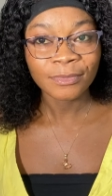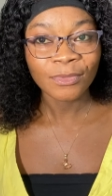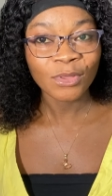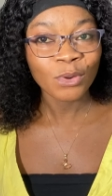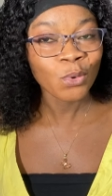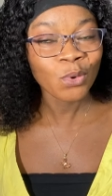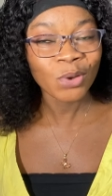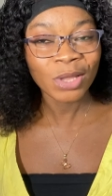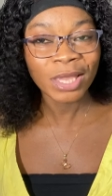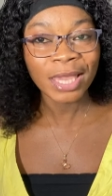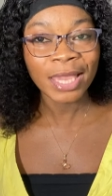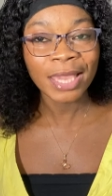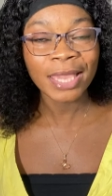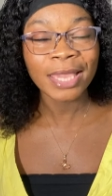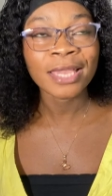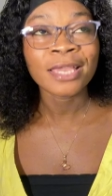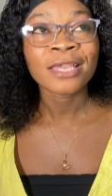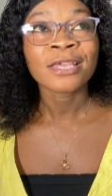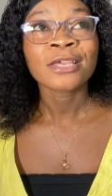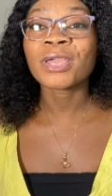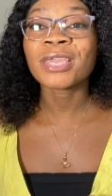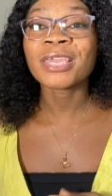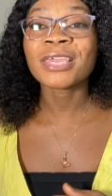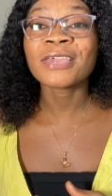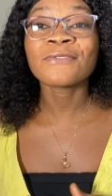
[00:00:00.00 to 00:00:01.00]
Okay,
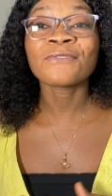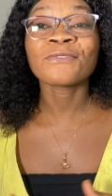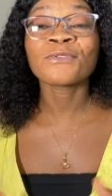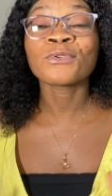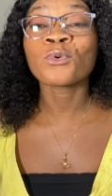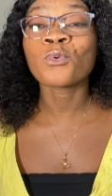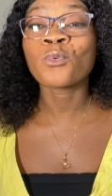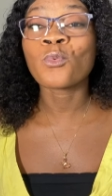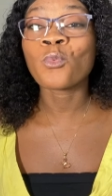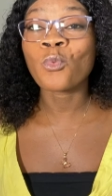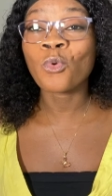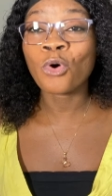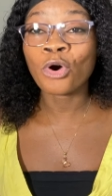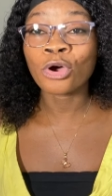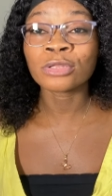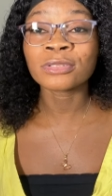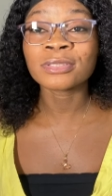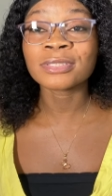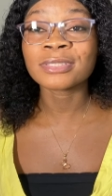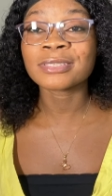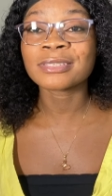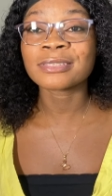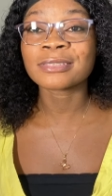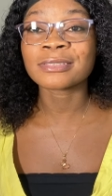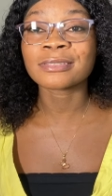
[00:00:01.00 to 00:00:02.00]
if you
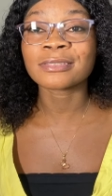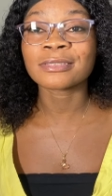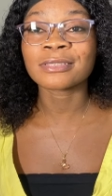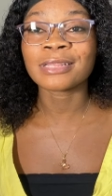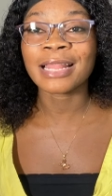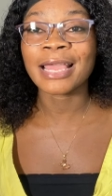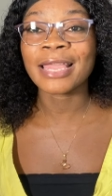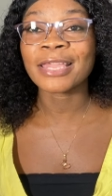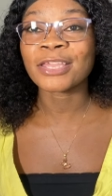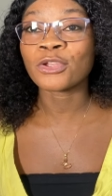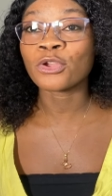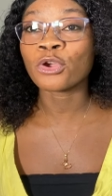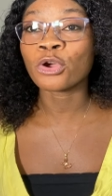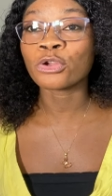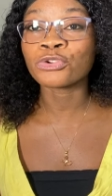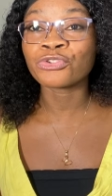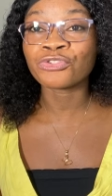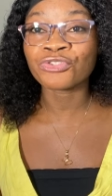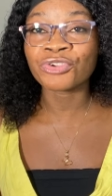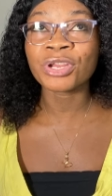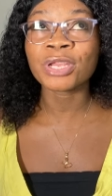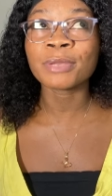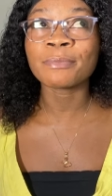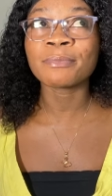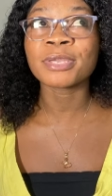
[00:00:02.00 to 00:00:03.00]
want, like, your
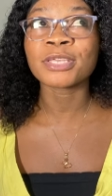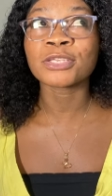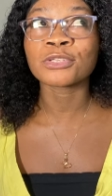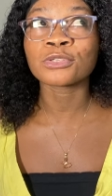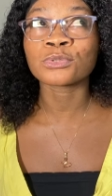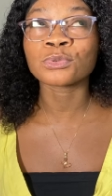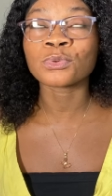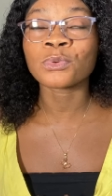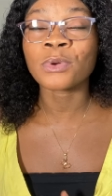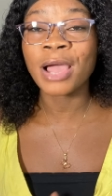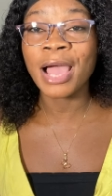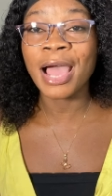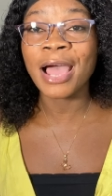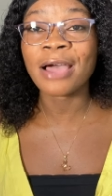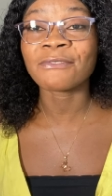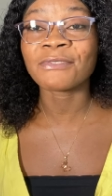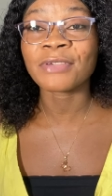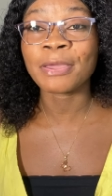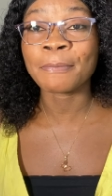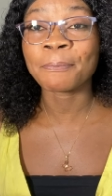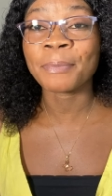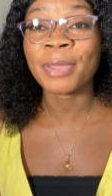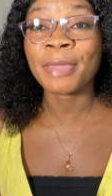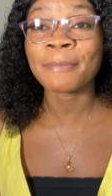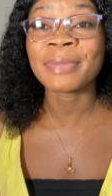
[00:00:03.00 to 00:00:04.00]
dream is to have
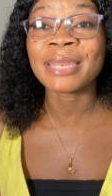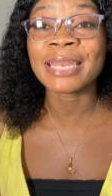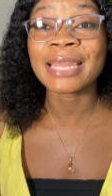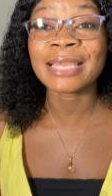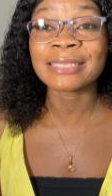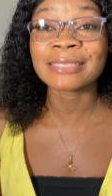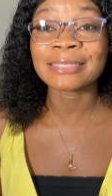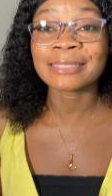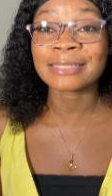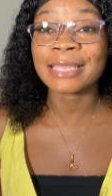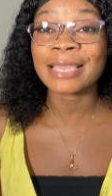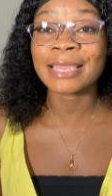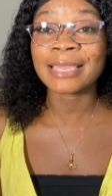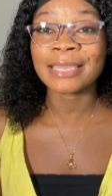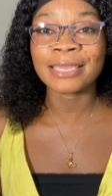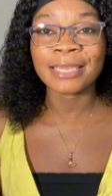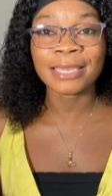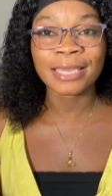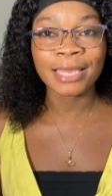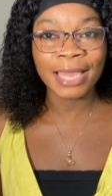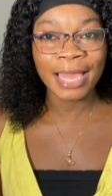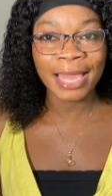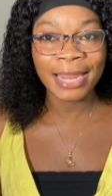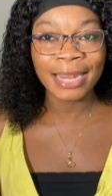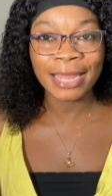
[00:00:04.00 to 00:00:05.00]
a permanent stay
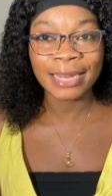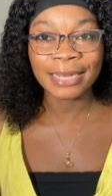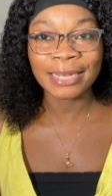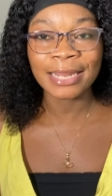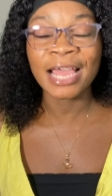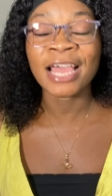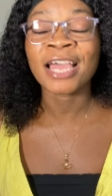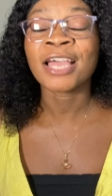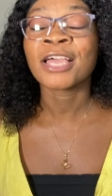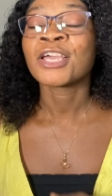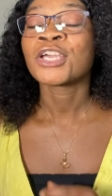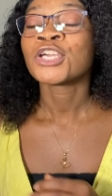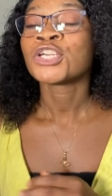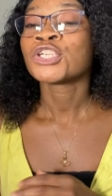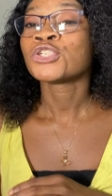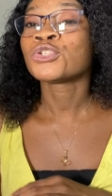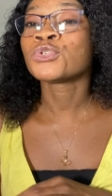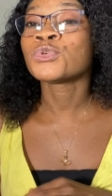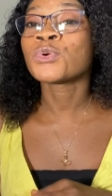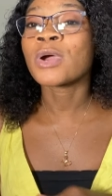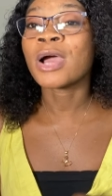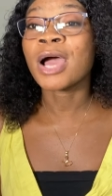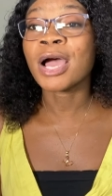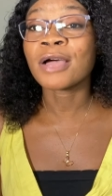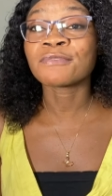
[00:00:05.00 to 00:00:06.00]
in Canada,
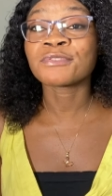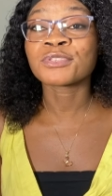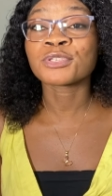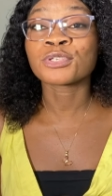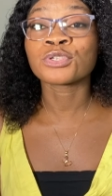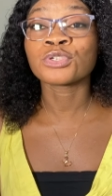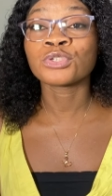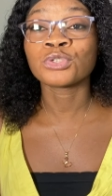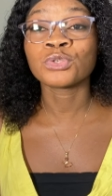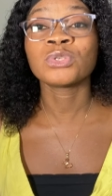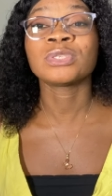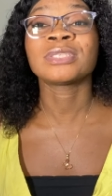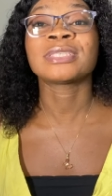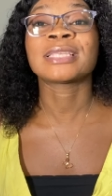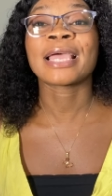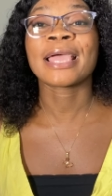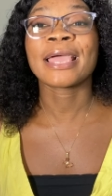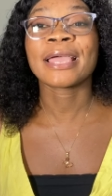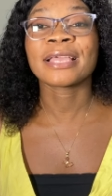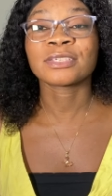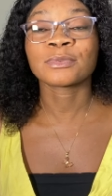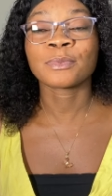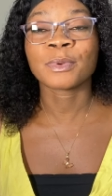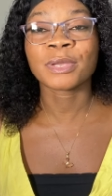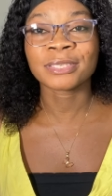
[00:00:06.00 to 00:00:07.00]
you have to use
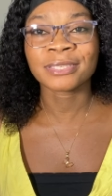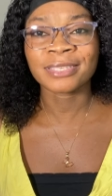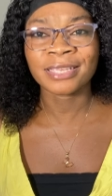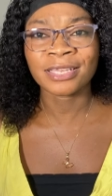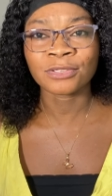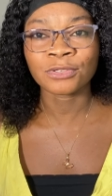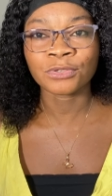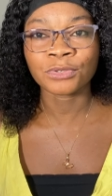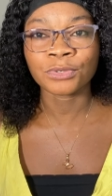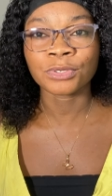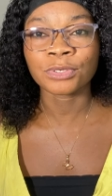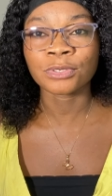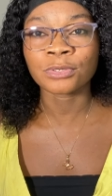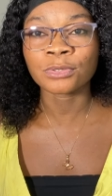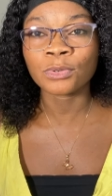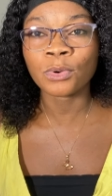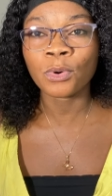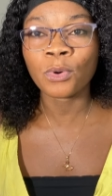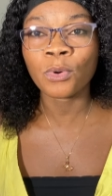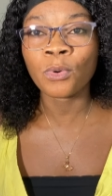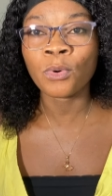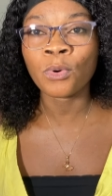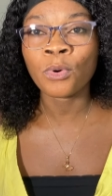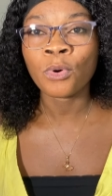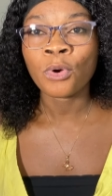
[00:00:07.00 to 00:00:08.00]
the express entry.
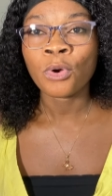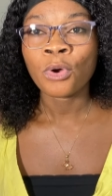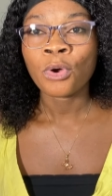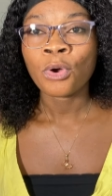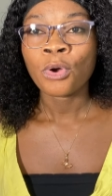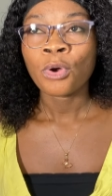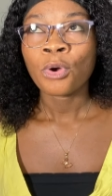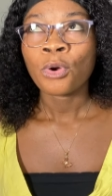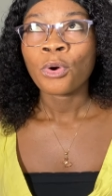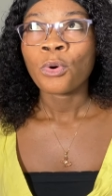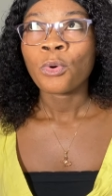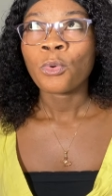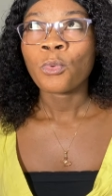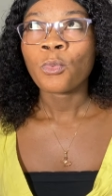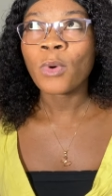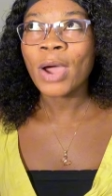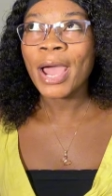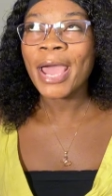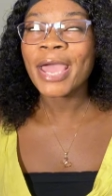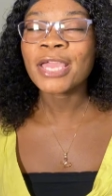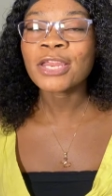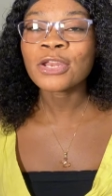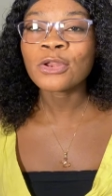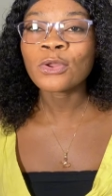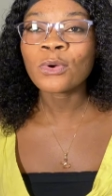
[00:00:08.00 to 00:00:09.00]
So
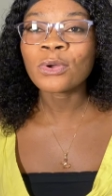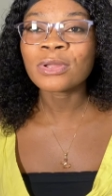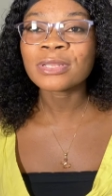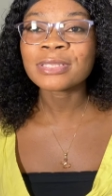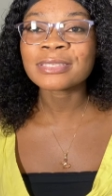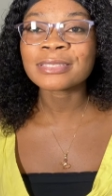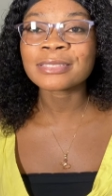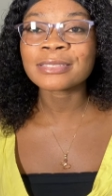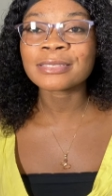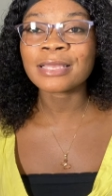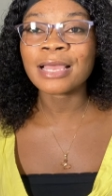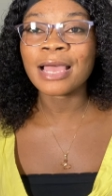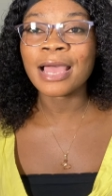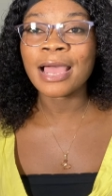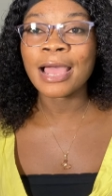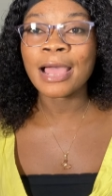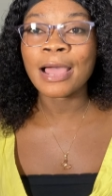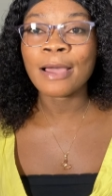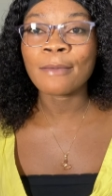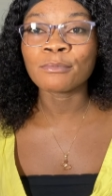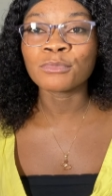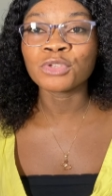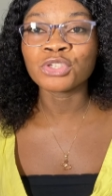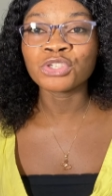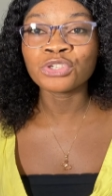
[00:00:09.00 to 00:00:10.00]
why not
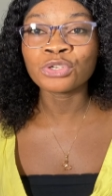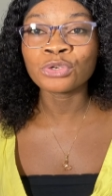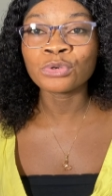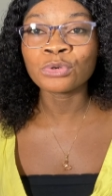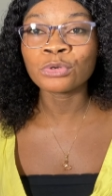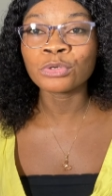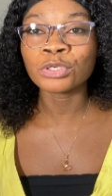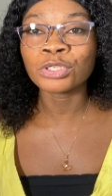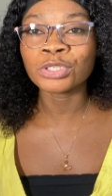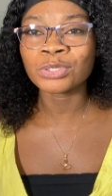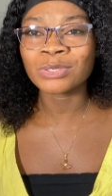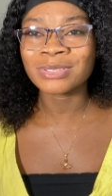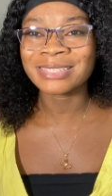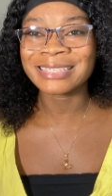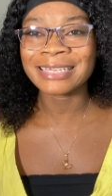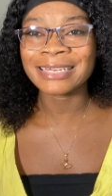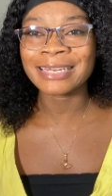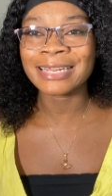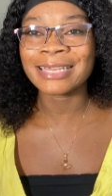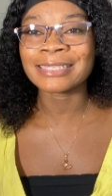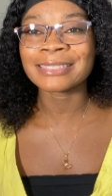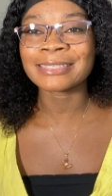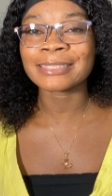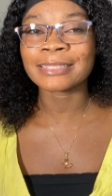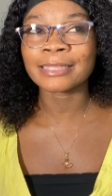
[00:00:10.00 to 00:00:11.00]
you using
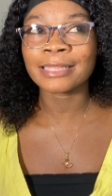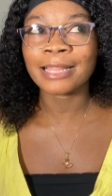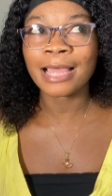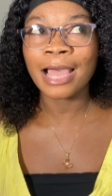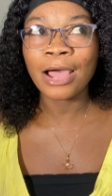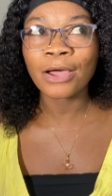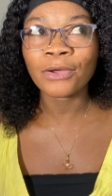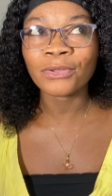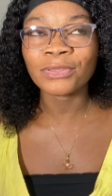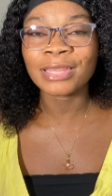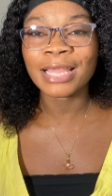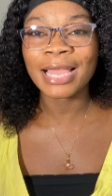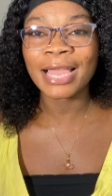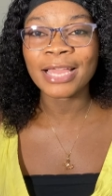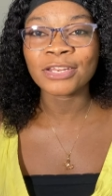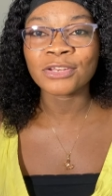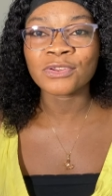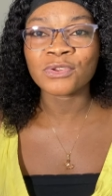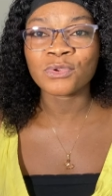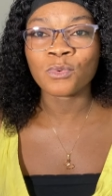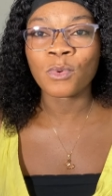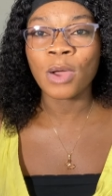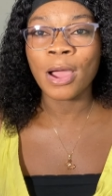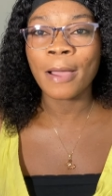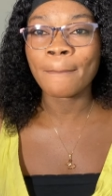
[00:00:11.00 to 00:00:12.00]
it now that
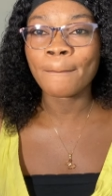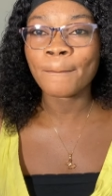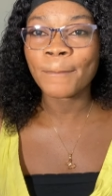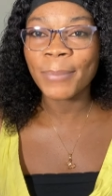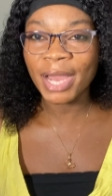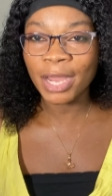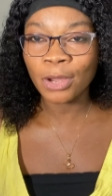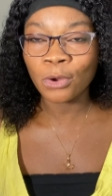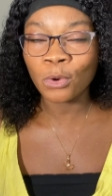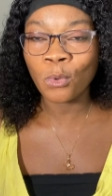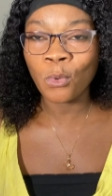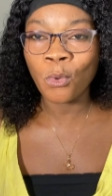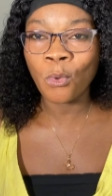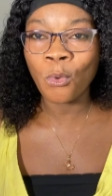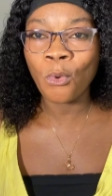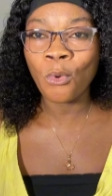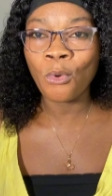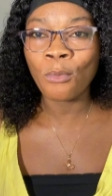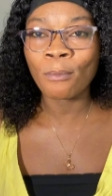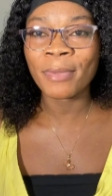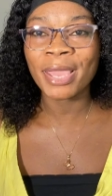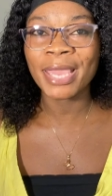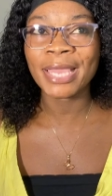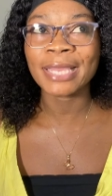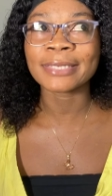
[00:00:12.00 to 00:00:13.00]
you are back
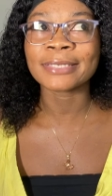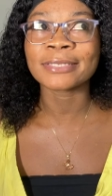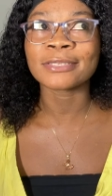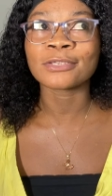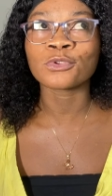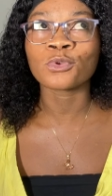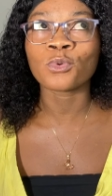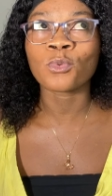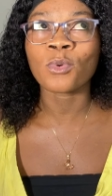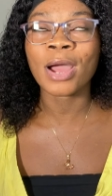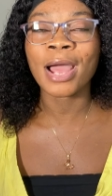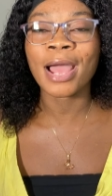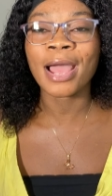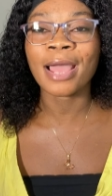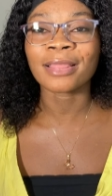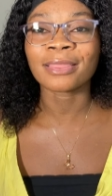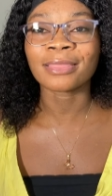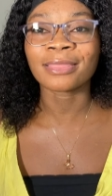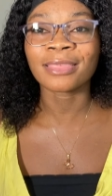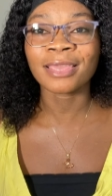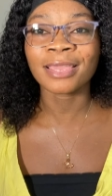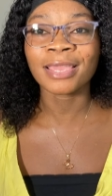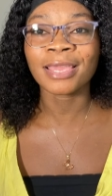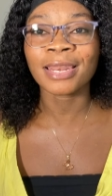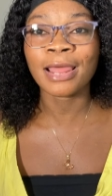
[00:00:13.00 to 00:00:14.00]
home and you are
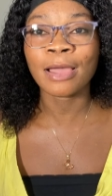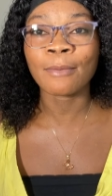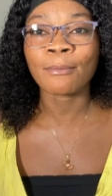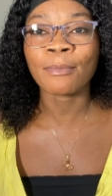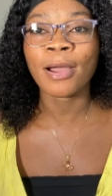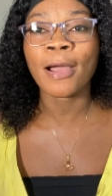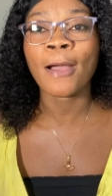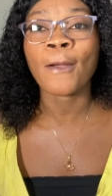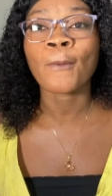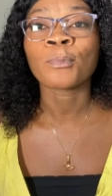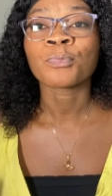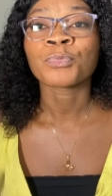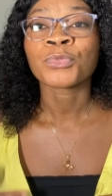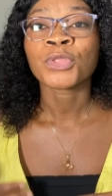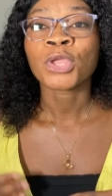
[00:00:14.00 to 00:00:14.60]
thinking about